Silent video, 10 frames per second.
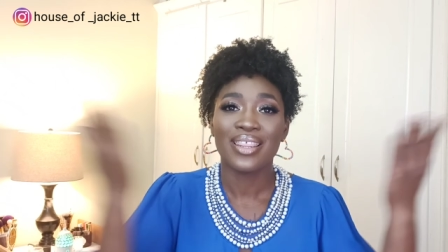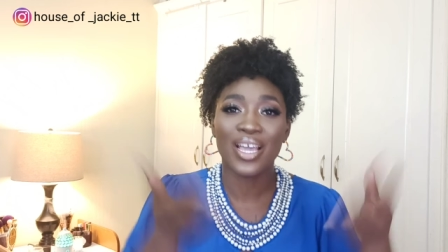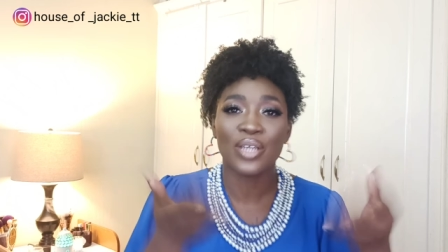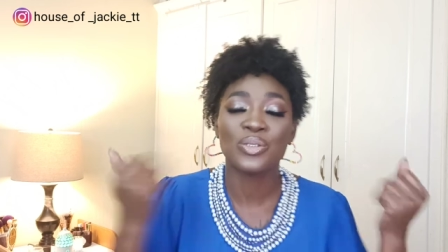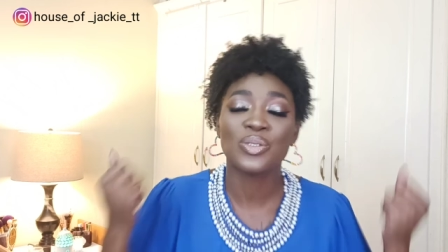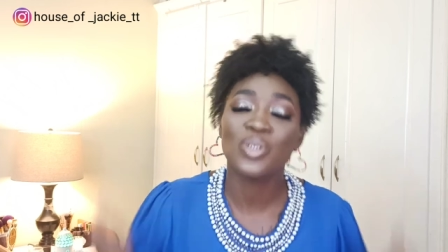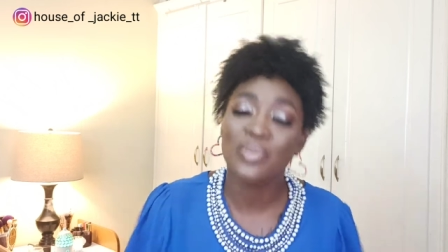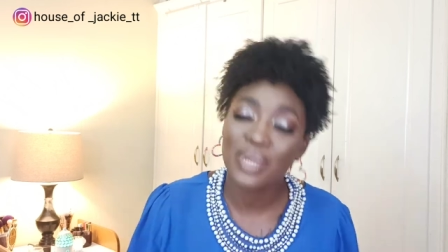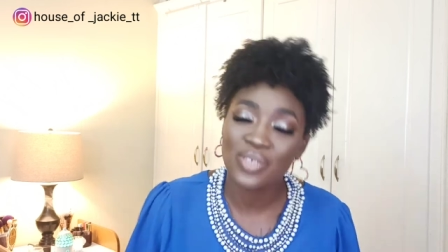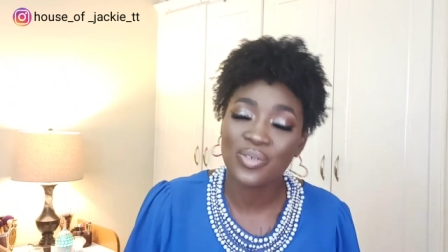thank you
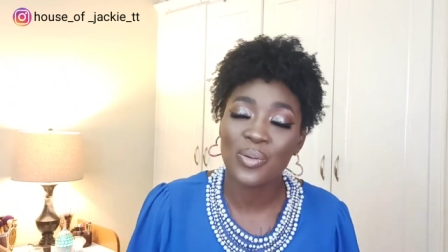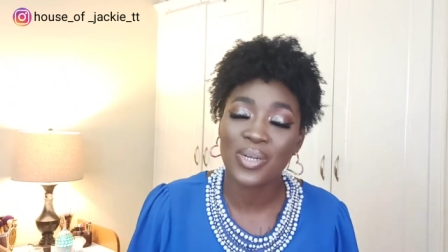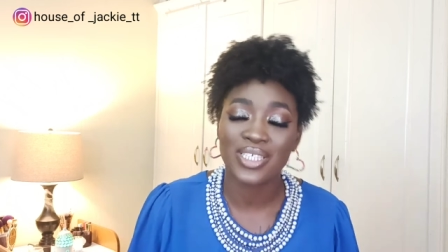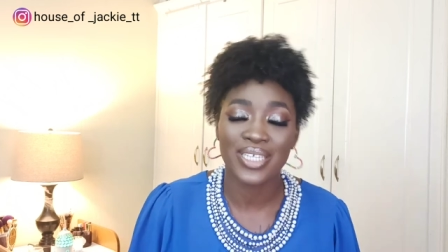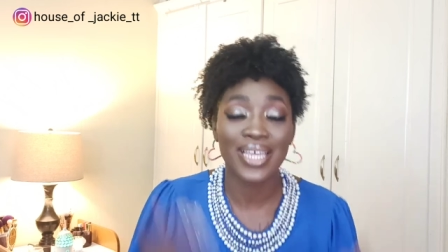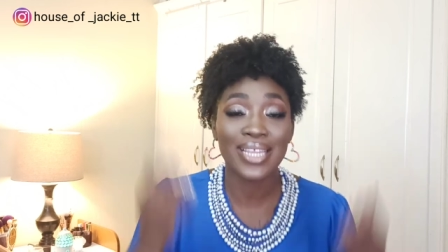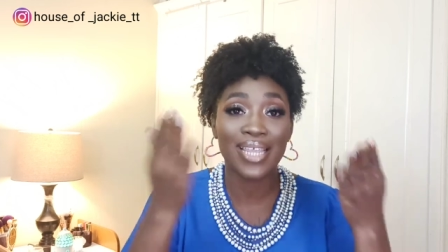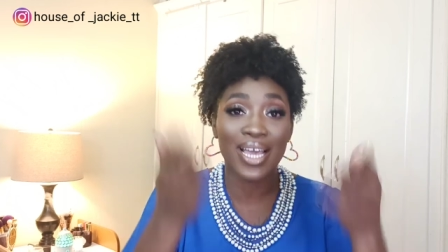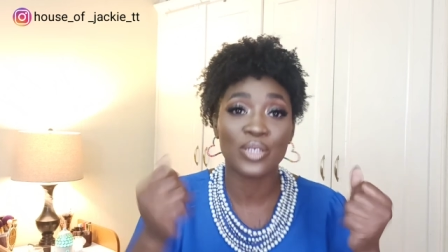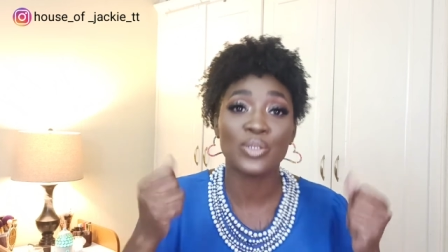so much for watching
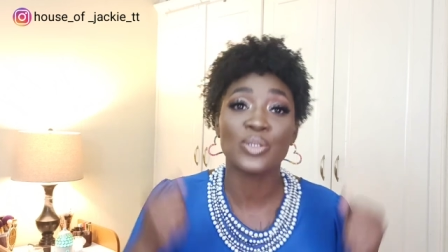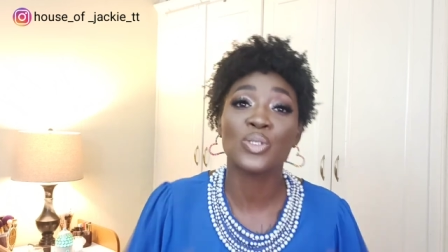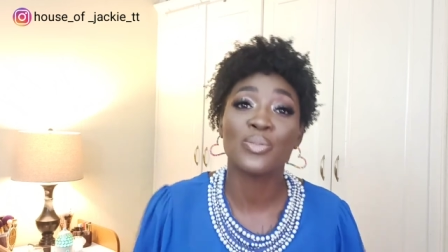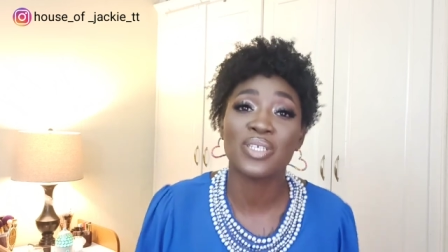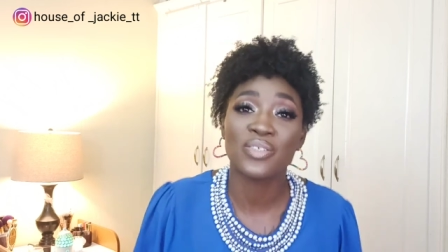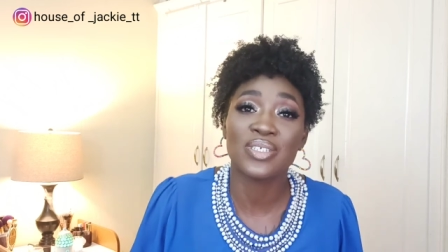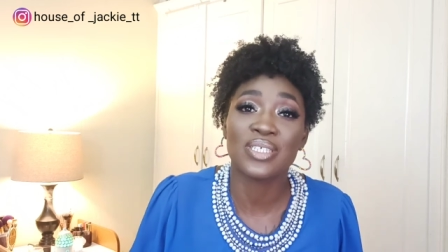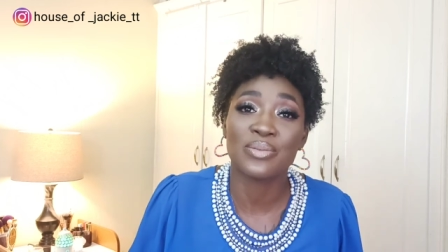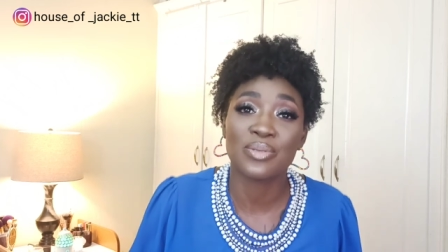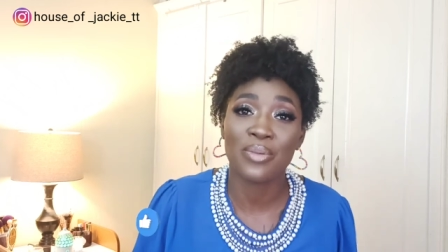thank you so much for
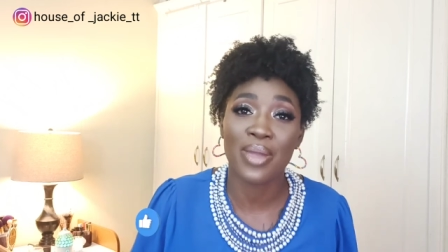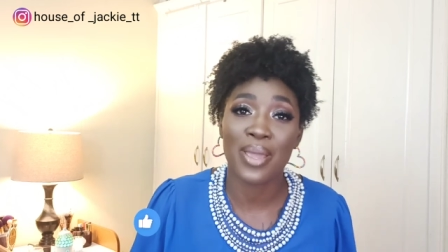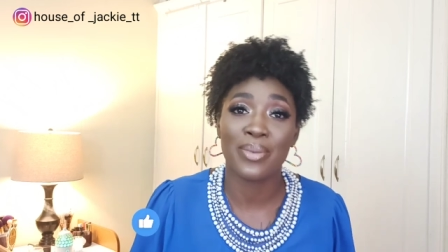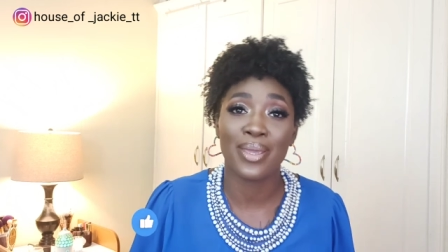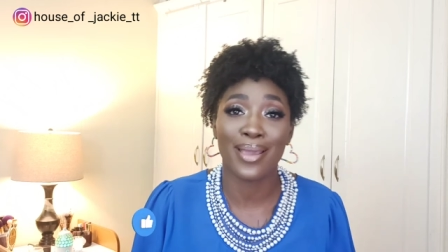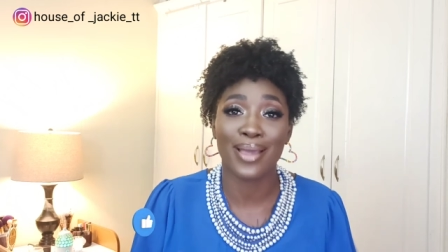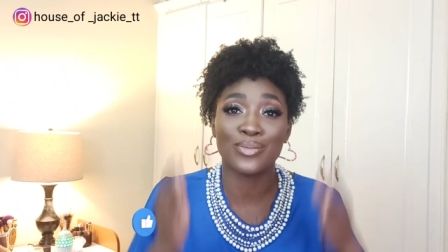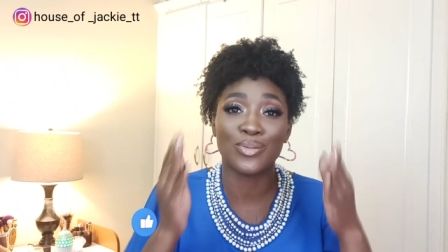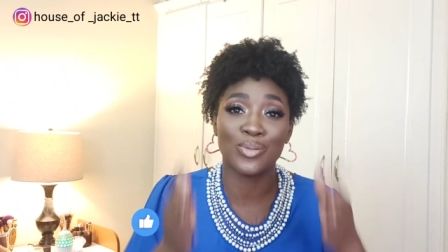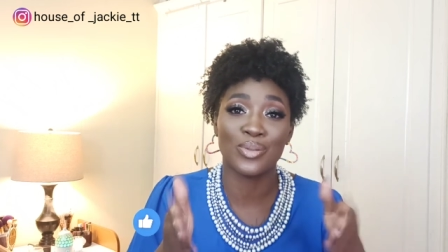subscribing
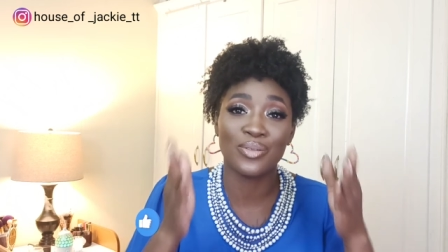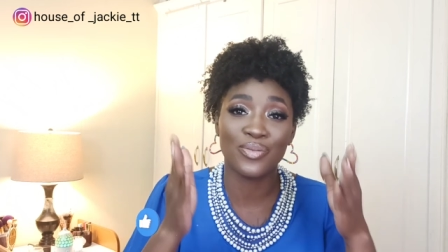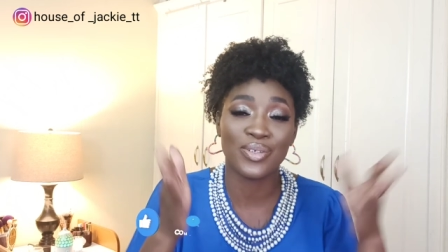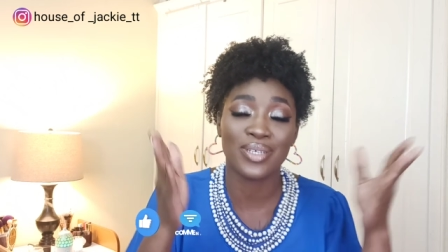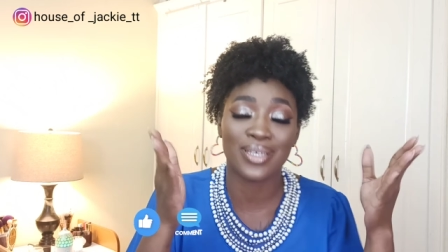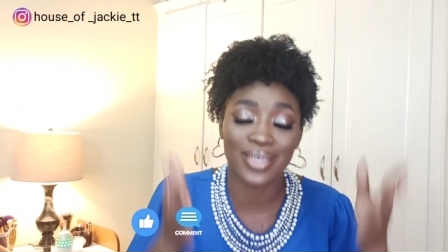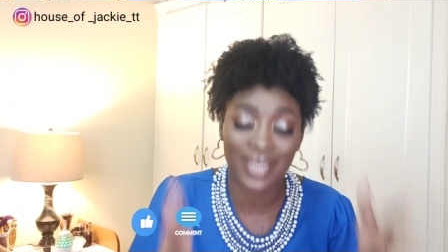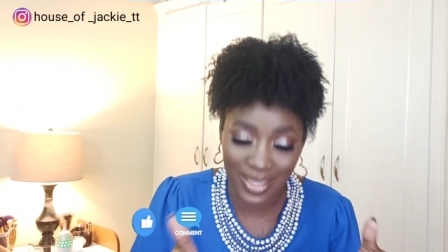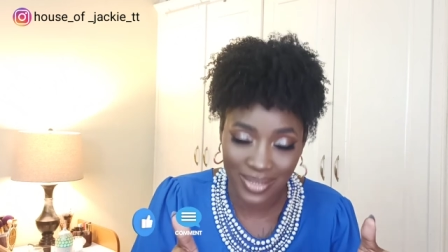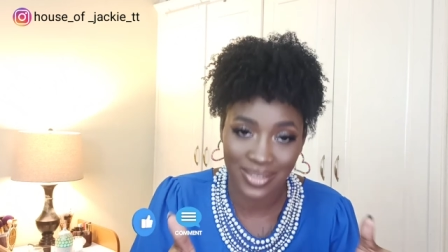and don't
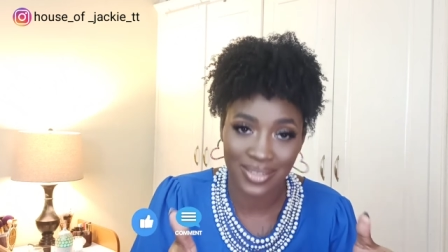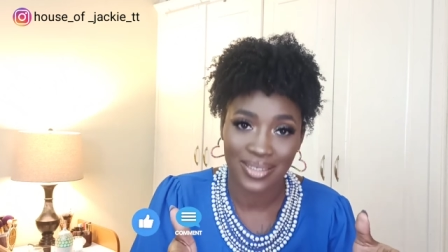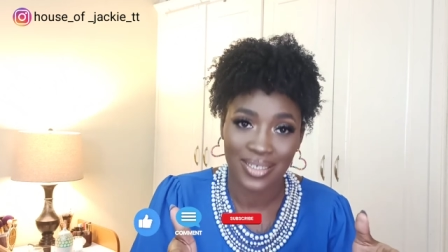forget